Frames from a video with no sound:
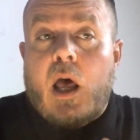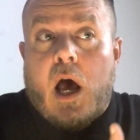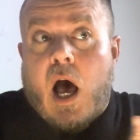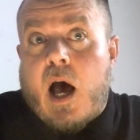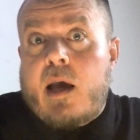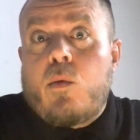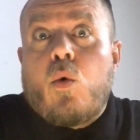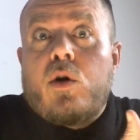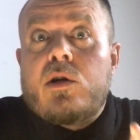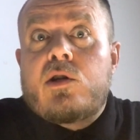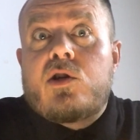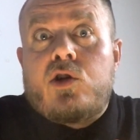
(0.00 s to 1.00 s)
I
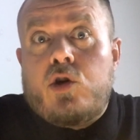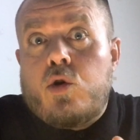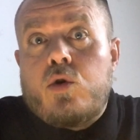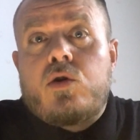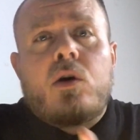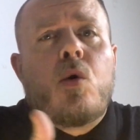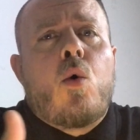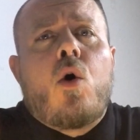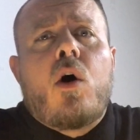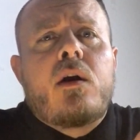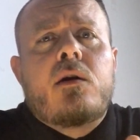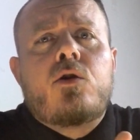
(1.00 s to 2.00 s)
want you to go
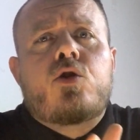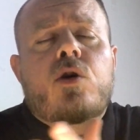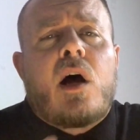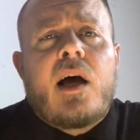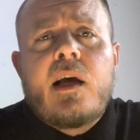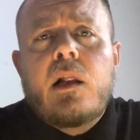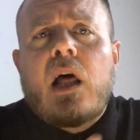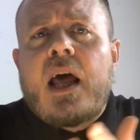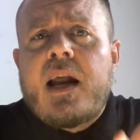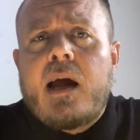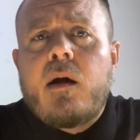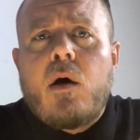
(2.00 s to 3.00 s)
on trial and
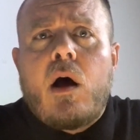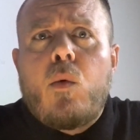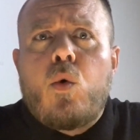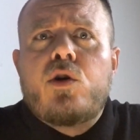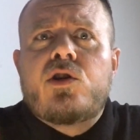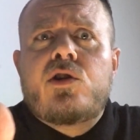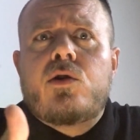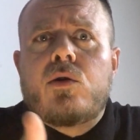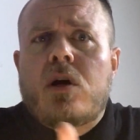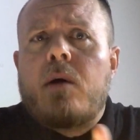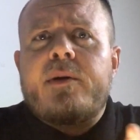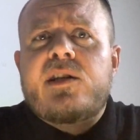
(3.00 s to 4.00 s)
I, I want to
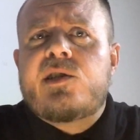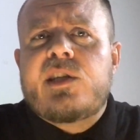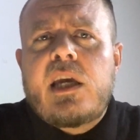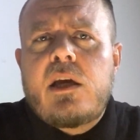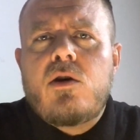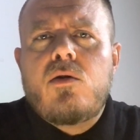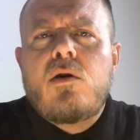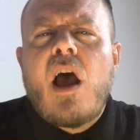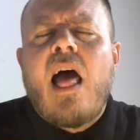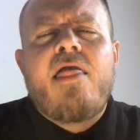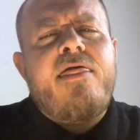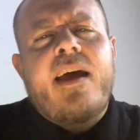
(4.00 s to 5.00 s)
come and see you
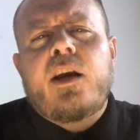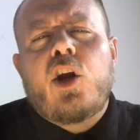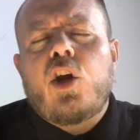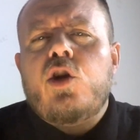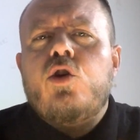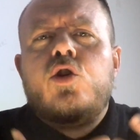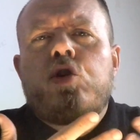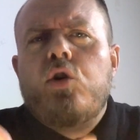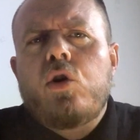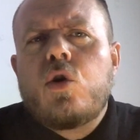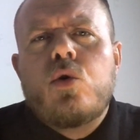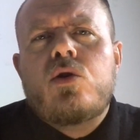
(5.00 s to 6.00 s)
then you
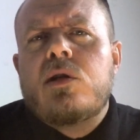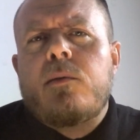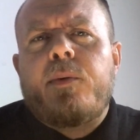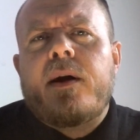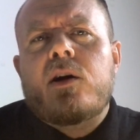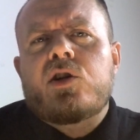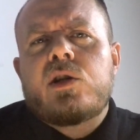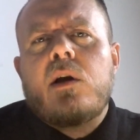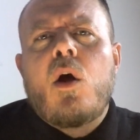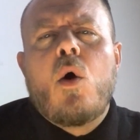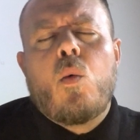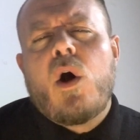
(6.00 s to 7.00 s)
shouldn't go to the person,
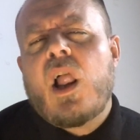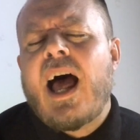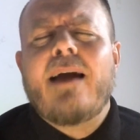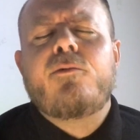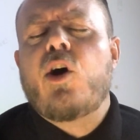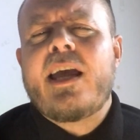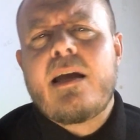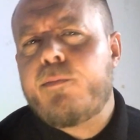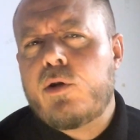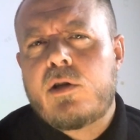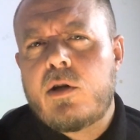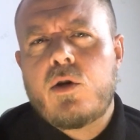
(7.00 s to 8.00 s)
well, I'm not
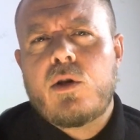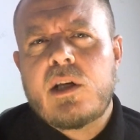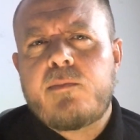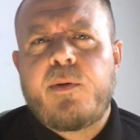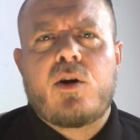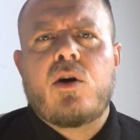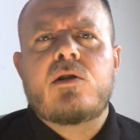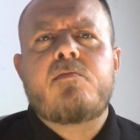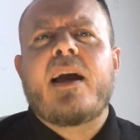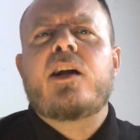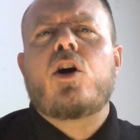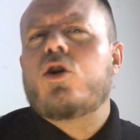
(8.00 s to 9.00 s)
able to do this because
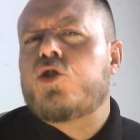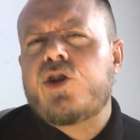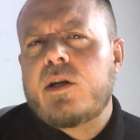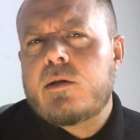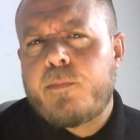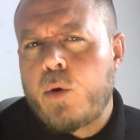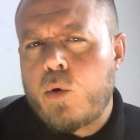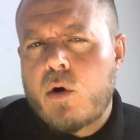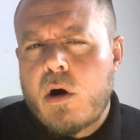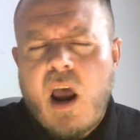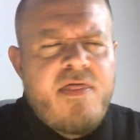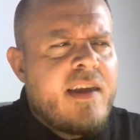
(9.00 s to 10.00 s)
my country is
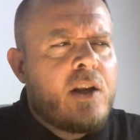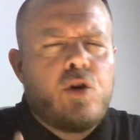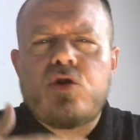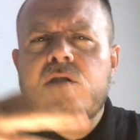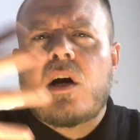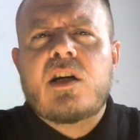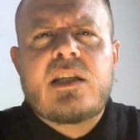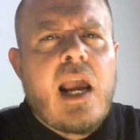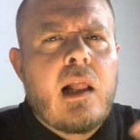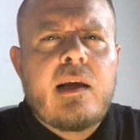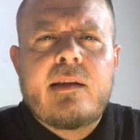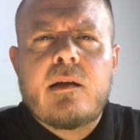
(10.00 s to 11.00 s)
poor, and then you start
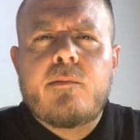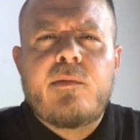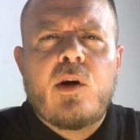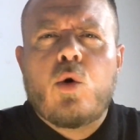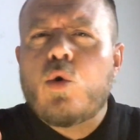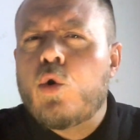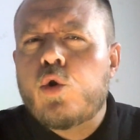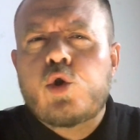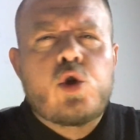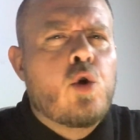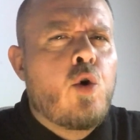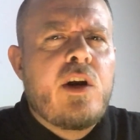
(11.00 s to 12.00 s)
telling them the whole
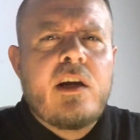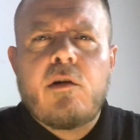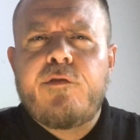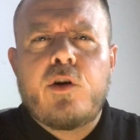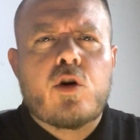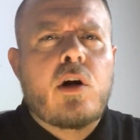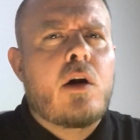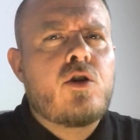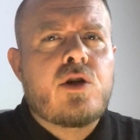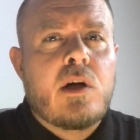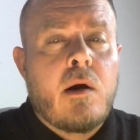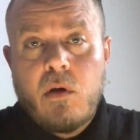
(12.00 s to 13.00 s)
story of your
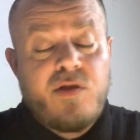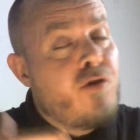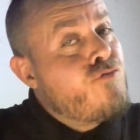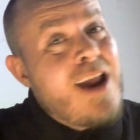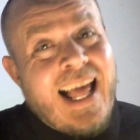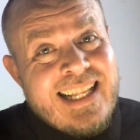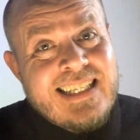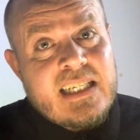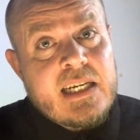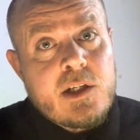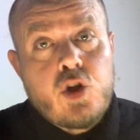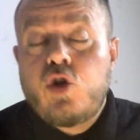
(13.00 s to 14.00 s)
country. The
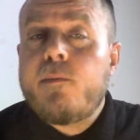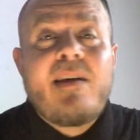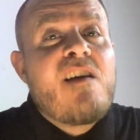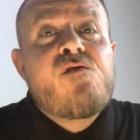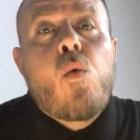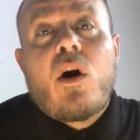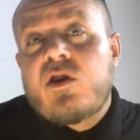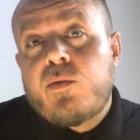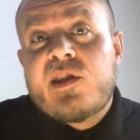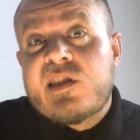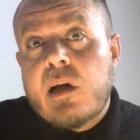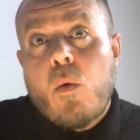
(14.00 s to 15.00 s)
reality is, you may have worked
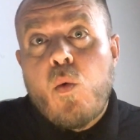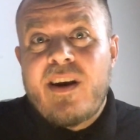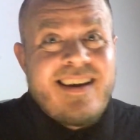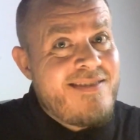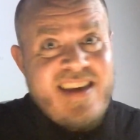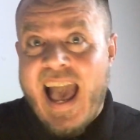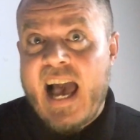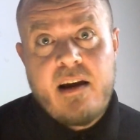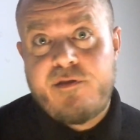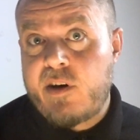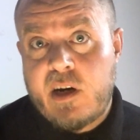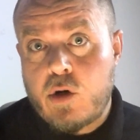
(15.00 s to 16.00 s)
with someone in the
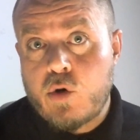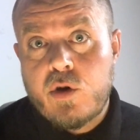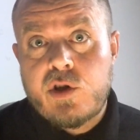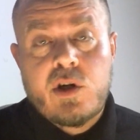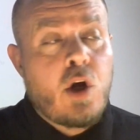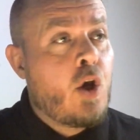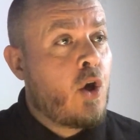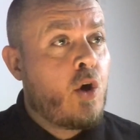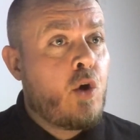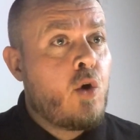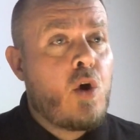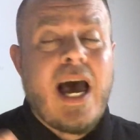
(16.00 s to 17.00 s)
Ivory Coast
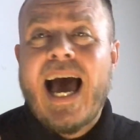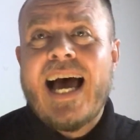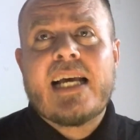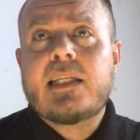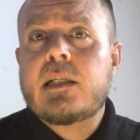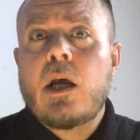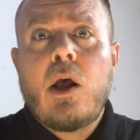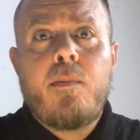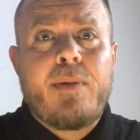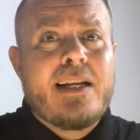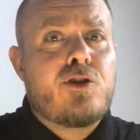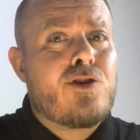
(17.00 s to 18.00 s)
who has
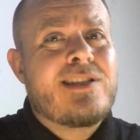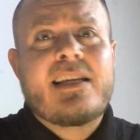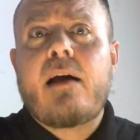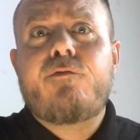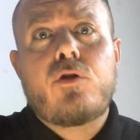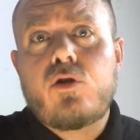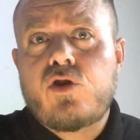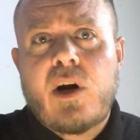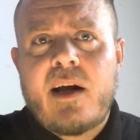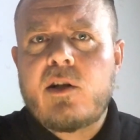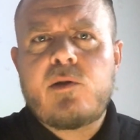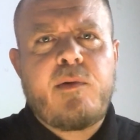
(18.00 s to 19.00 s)
been to several
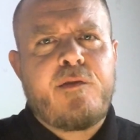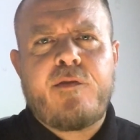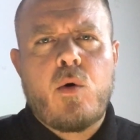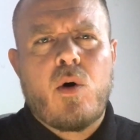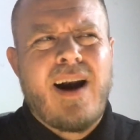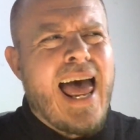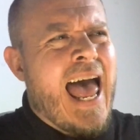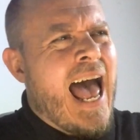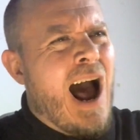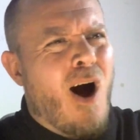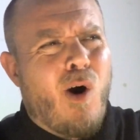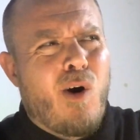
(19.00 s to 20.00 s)
trials before,
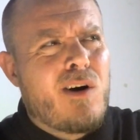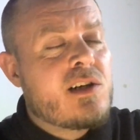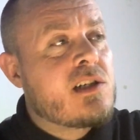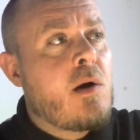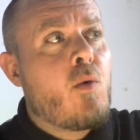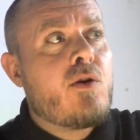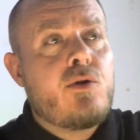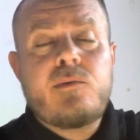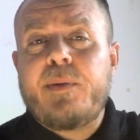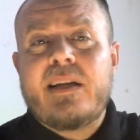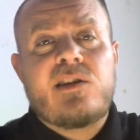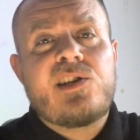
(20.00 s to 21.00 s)
or someone who's
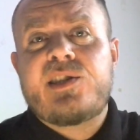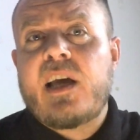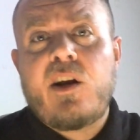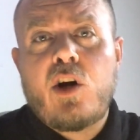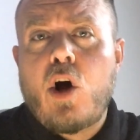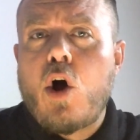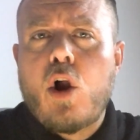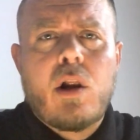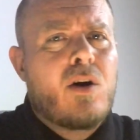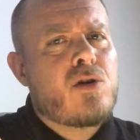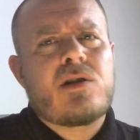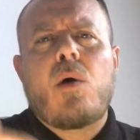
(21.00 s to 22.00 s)
been to Senegal,
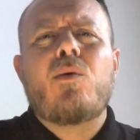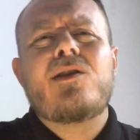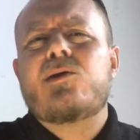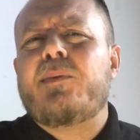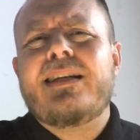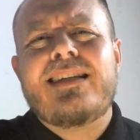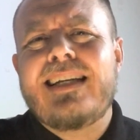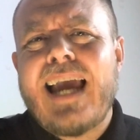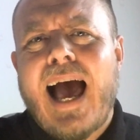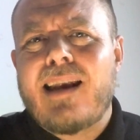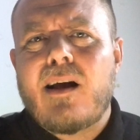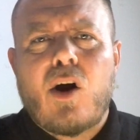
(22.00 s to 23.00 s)
or someone that's been to
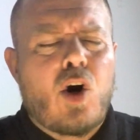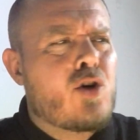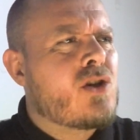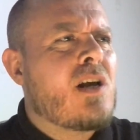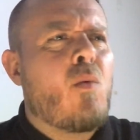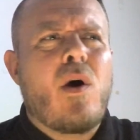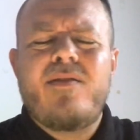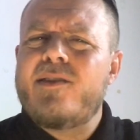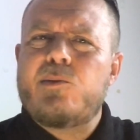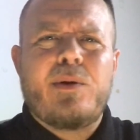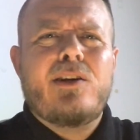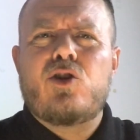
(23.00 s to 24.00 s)
Ghana, or someone
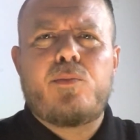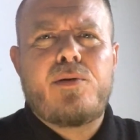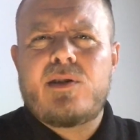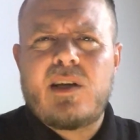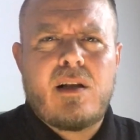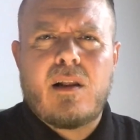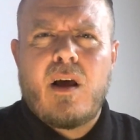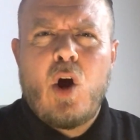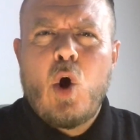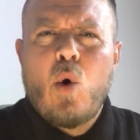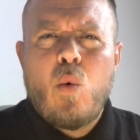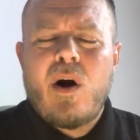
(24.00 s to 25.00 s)
who's been to Brazil,
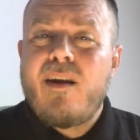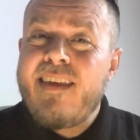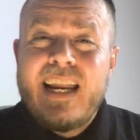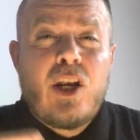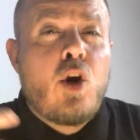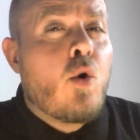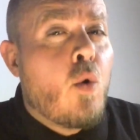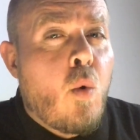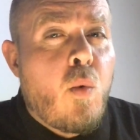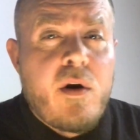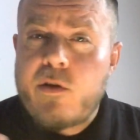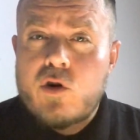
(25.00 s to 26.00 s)
where they know
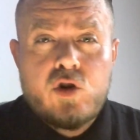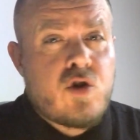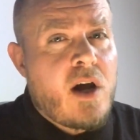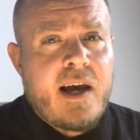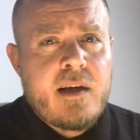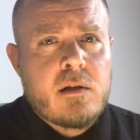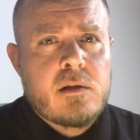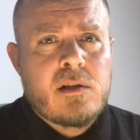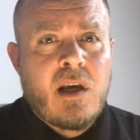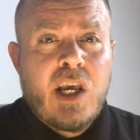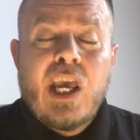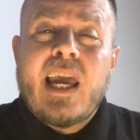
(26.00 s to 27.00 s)
where there's trials,
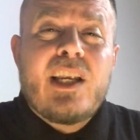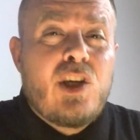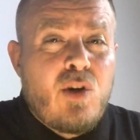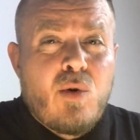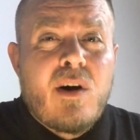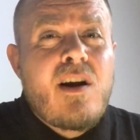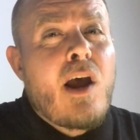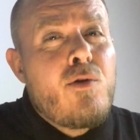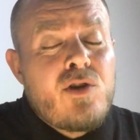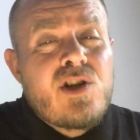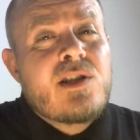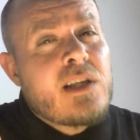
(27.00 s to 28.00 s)
and you are now
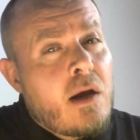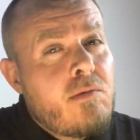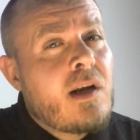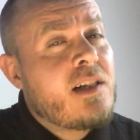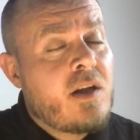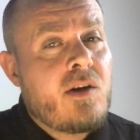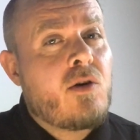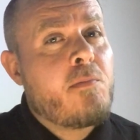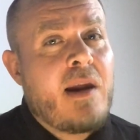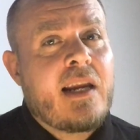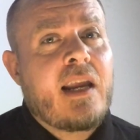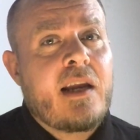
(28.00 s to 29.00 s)
just sounding that you're
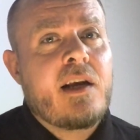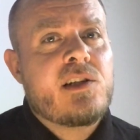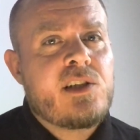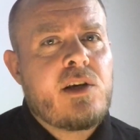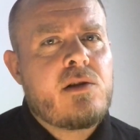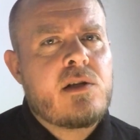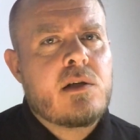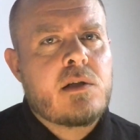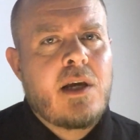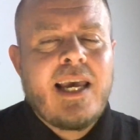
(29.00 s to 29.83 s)
making excuses.